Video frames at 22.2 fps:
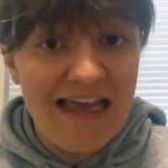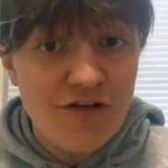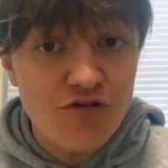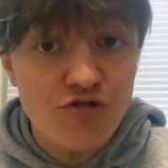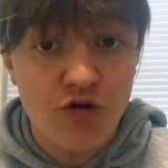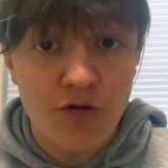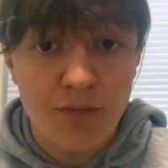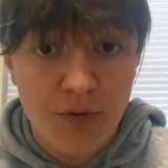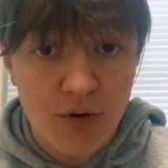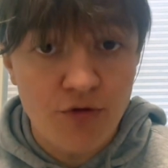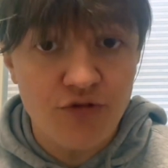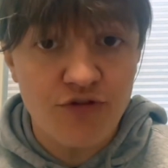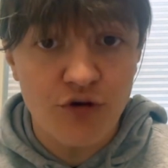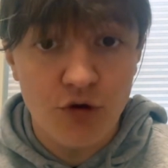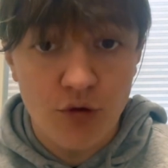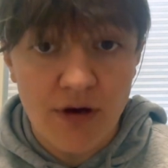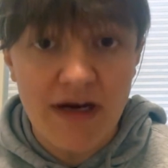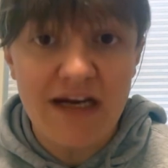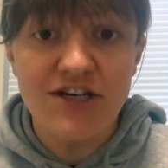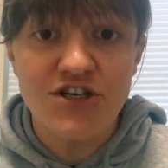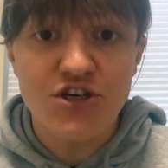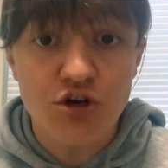
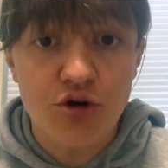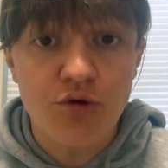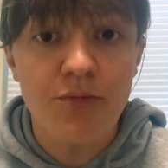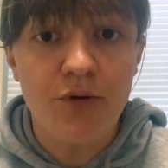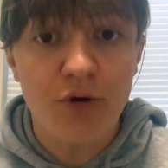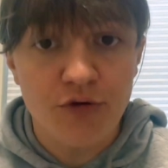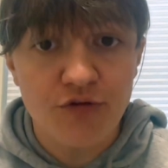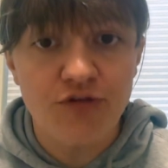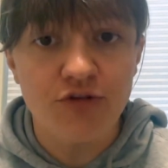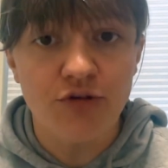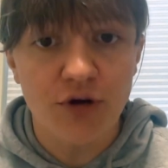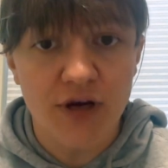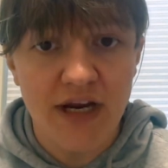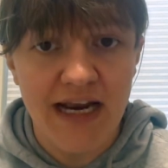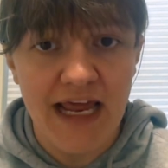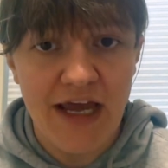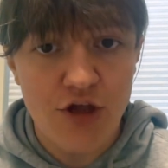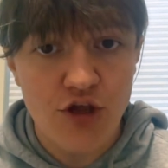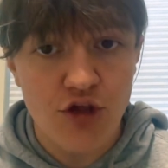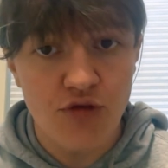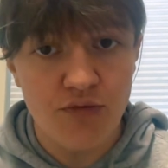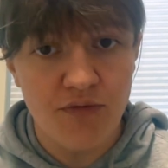intrapersonal or interpersonal
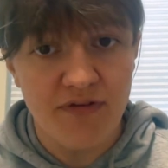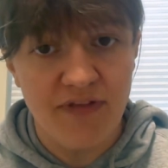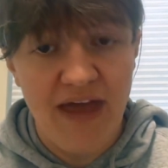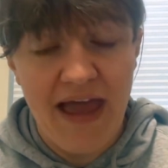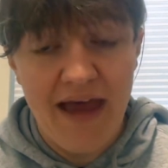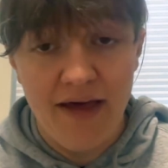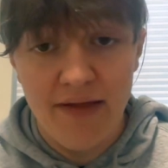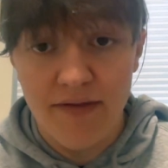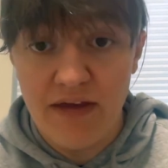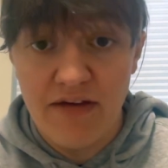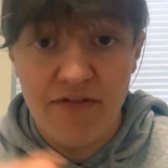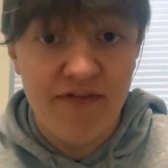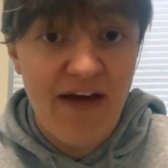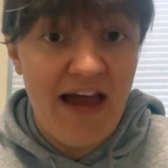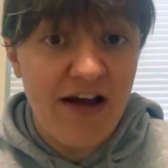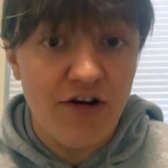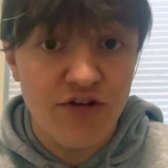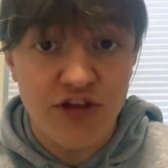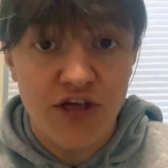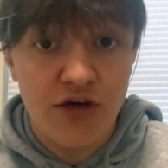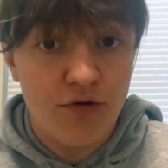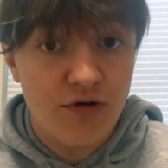connections with uh, like
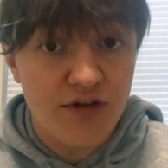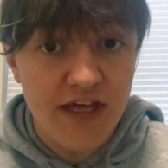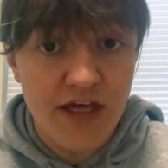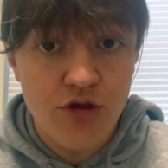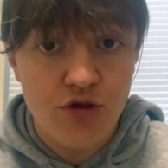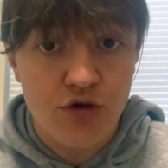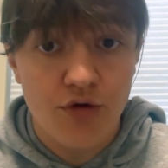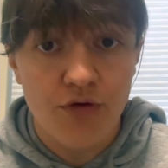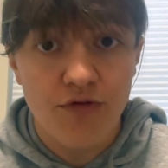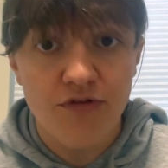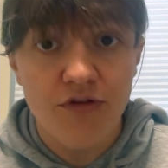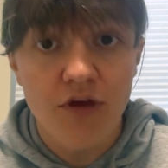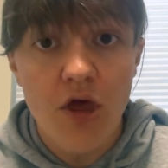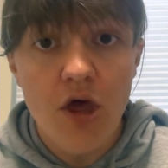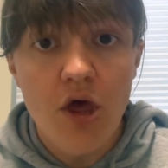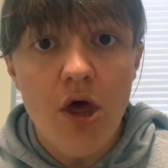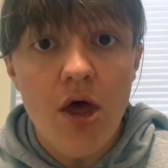faculty or teachers.